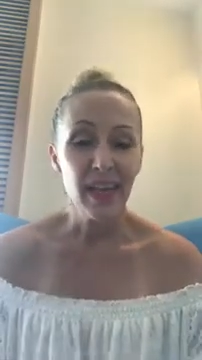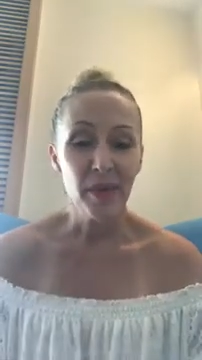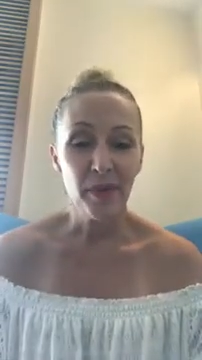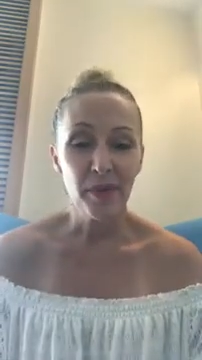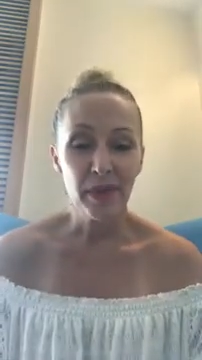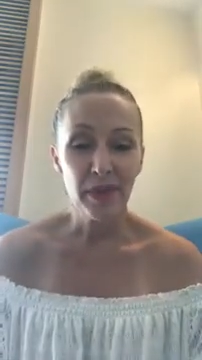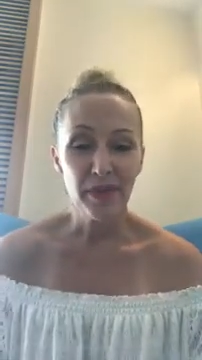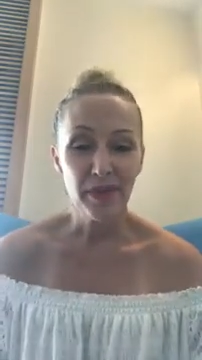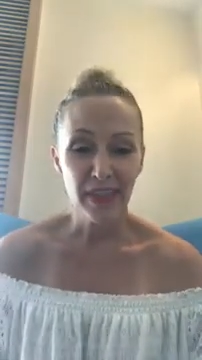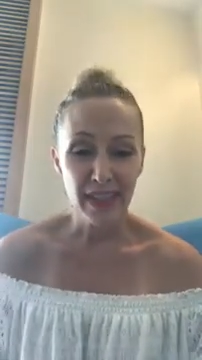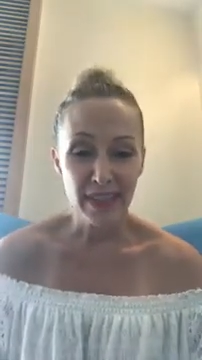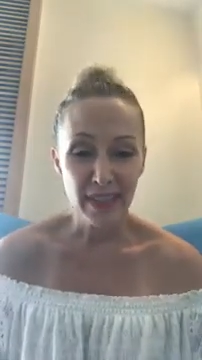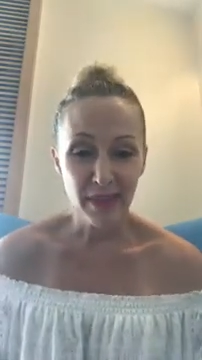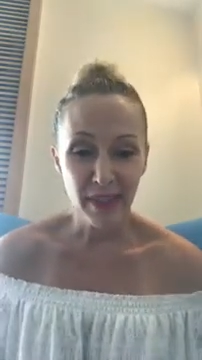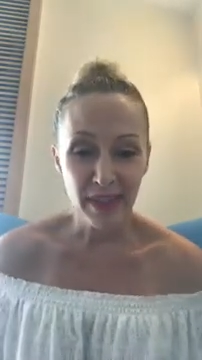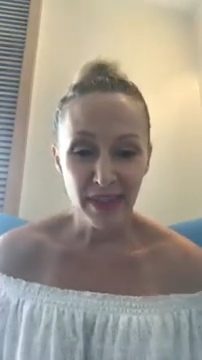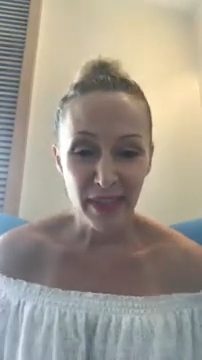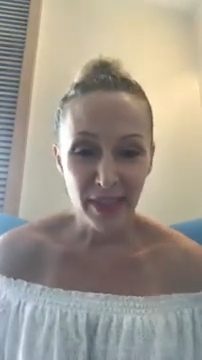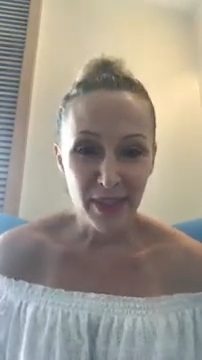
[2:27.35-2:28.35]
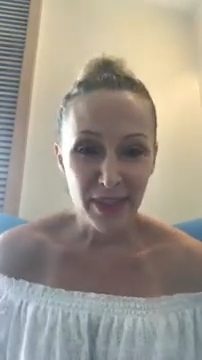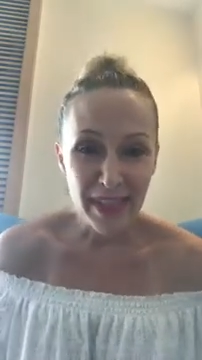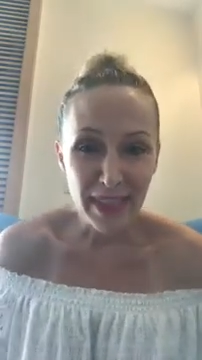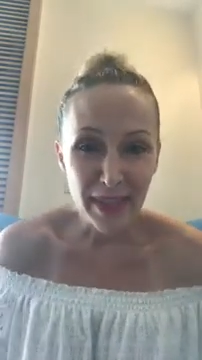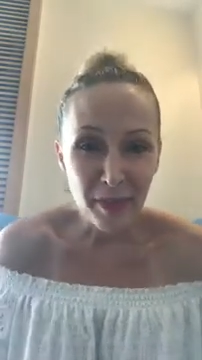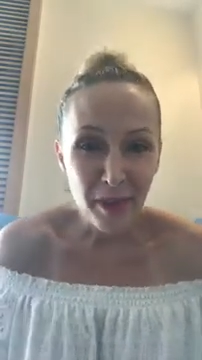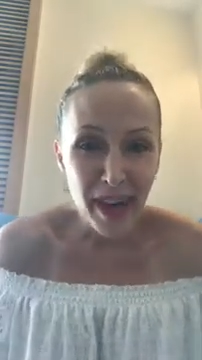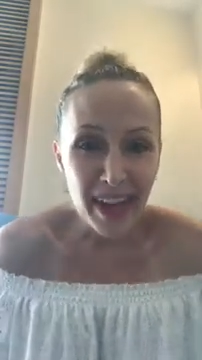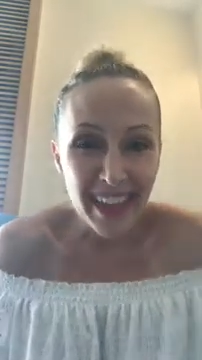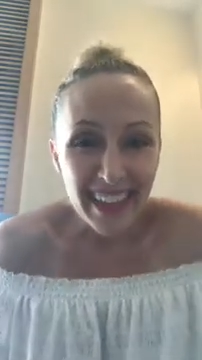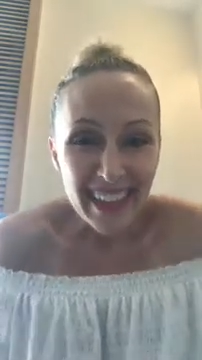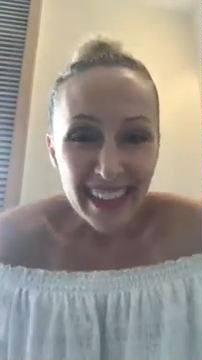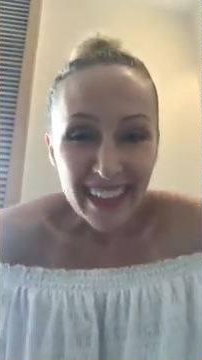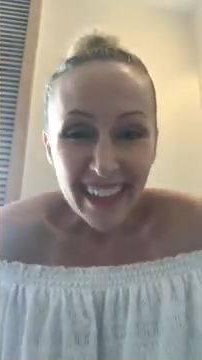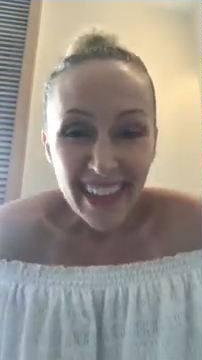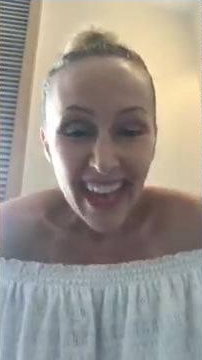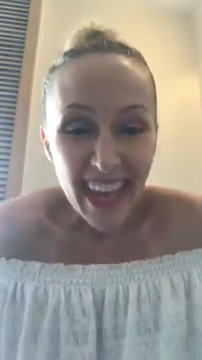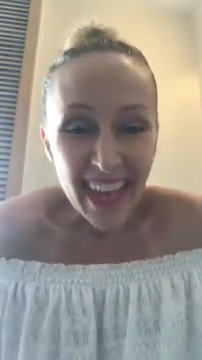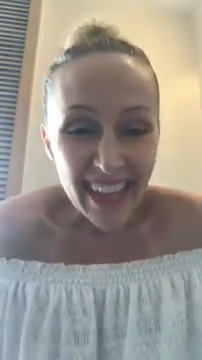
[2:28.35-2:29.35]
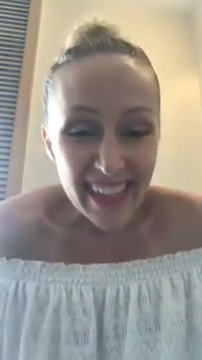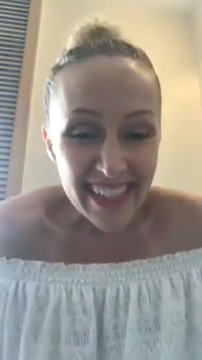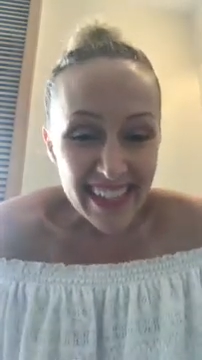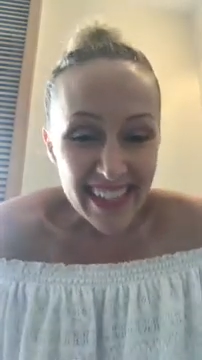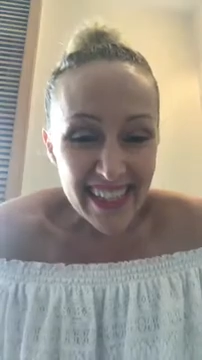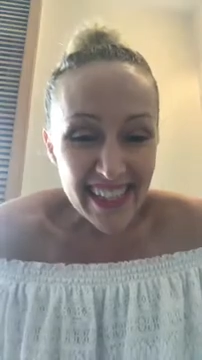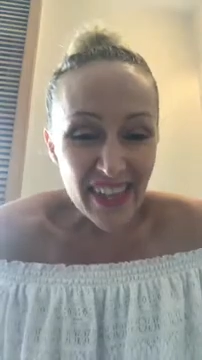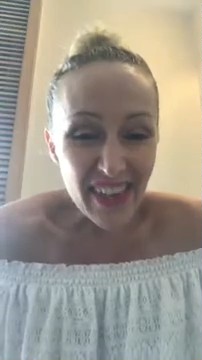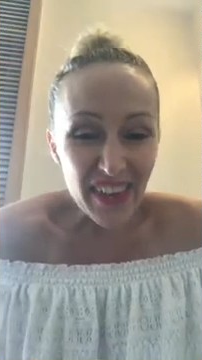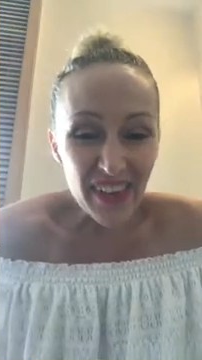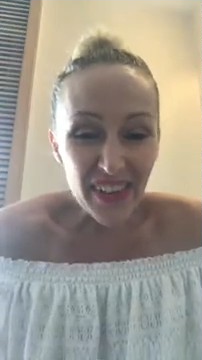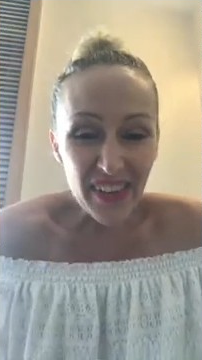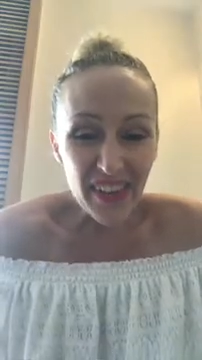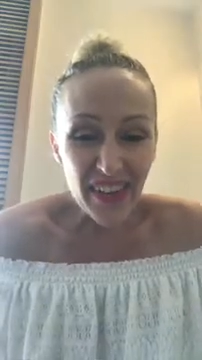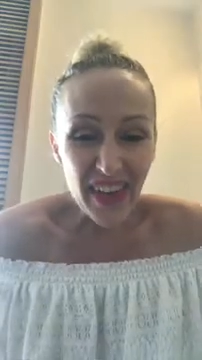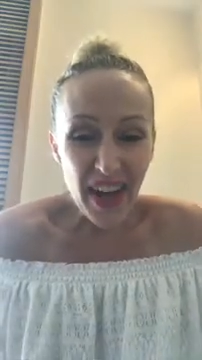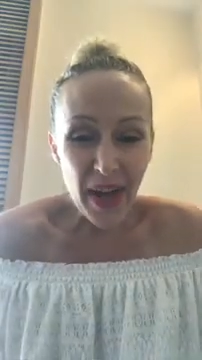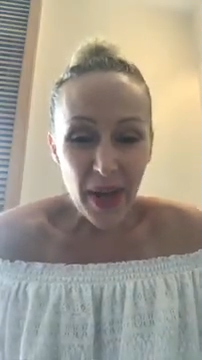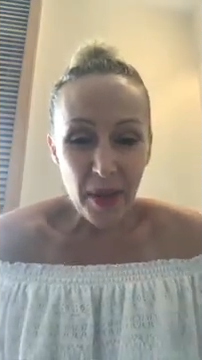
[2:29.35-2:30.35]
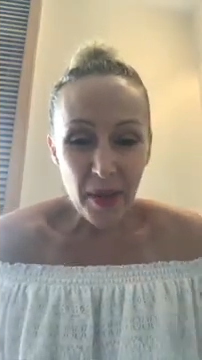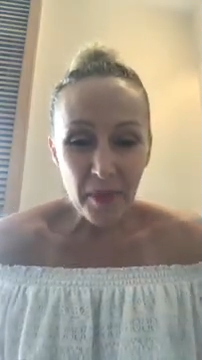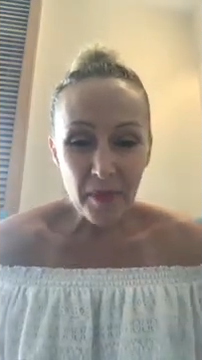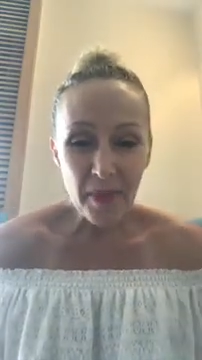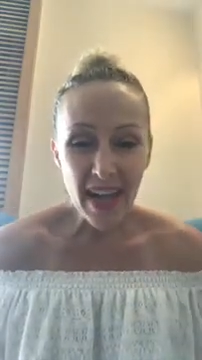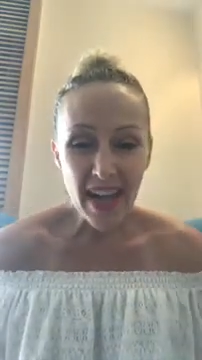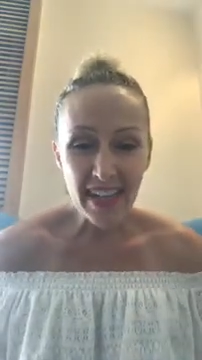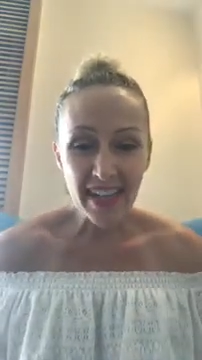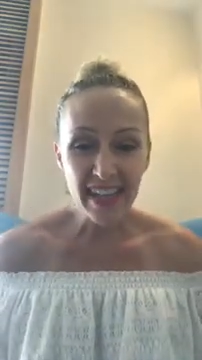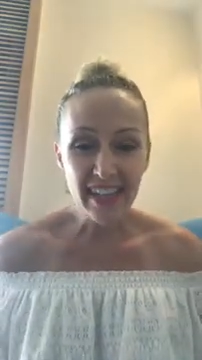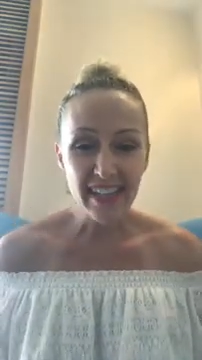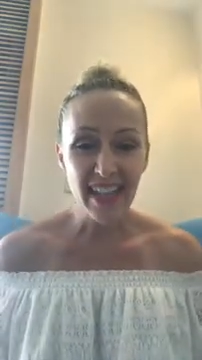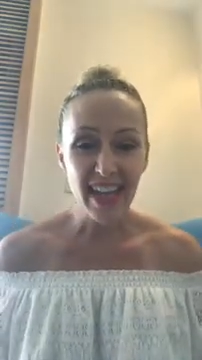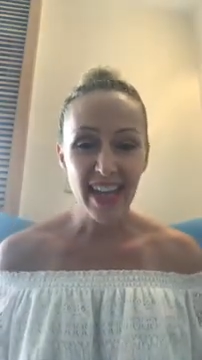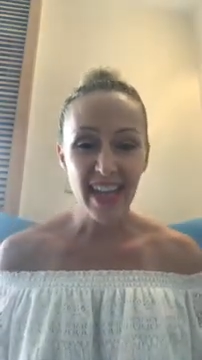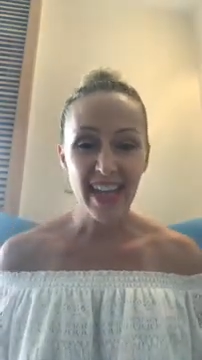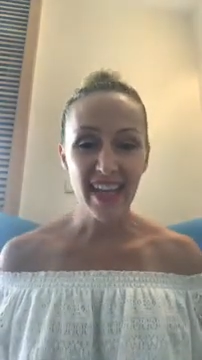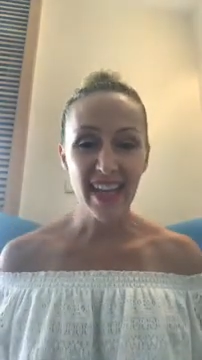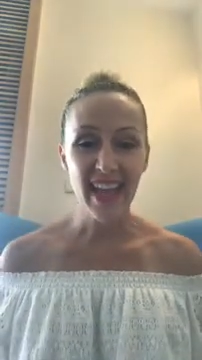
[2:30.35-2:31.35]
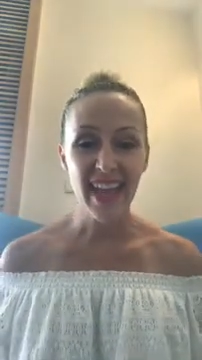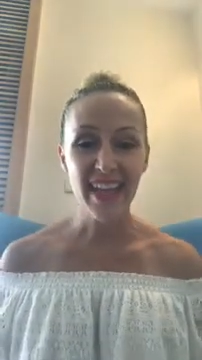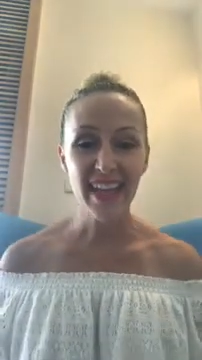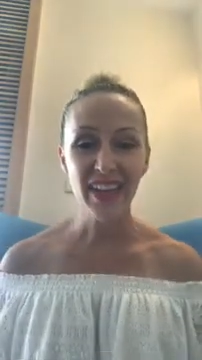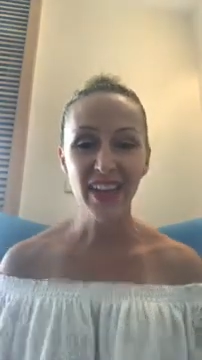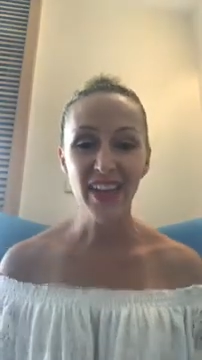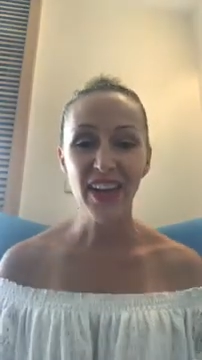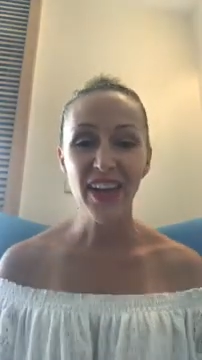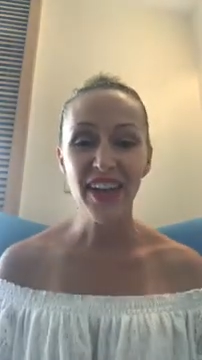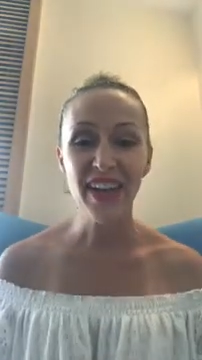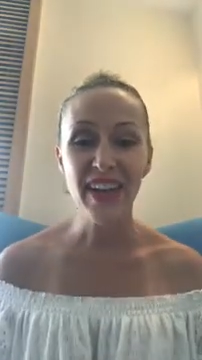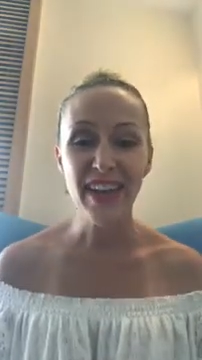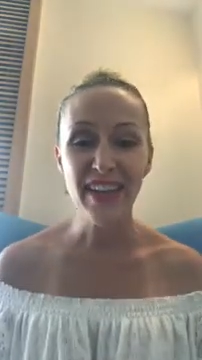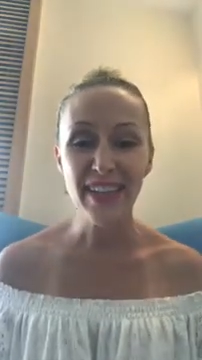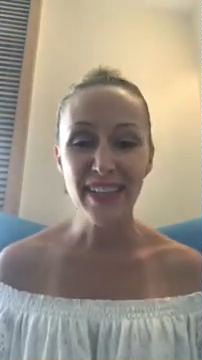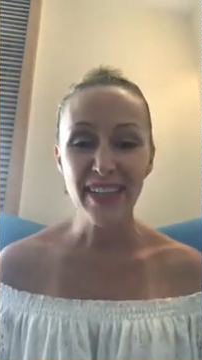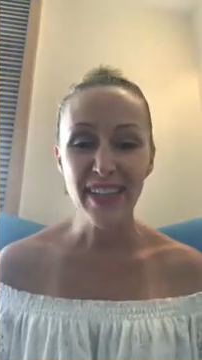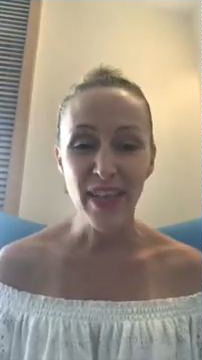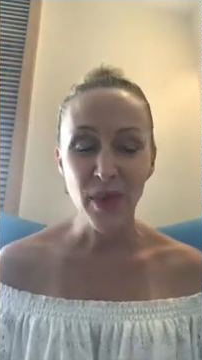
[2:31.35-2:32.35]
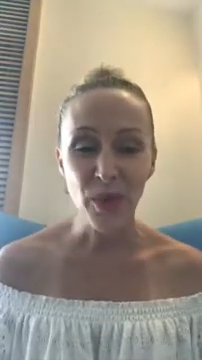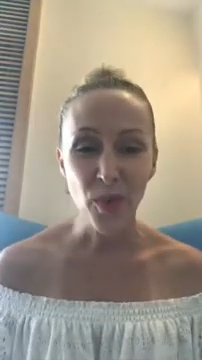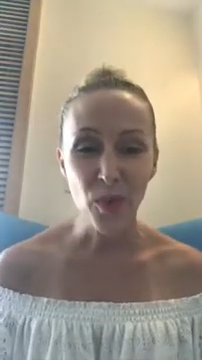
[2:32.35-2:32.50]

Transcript: if that's something that you celebrate. And so, Marcus, hey, Curtis.